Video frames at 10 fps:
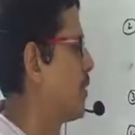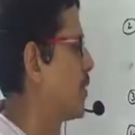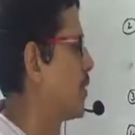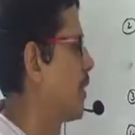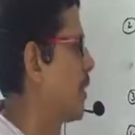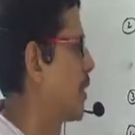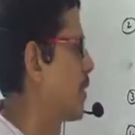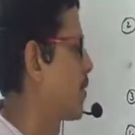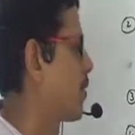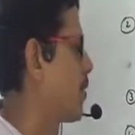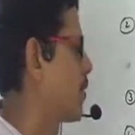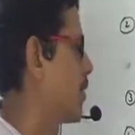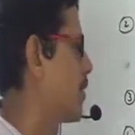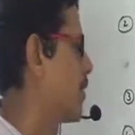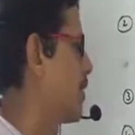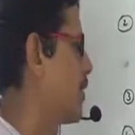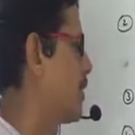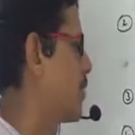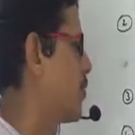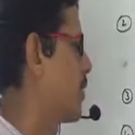sin x cos x
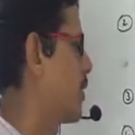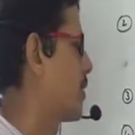secant square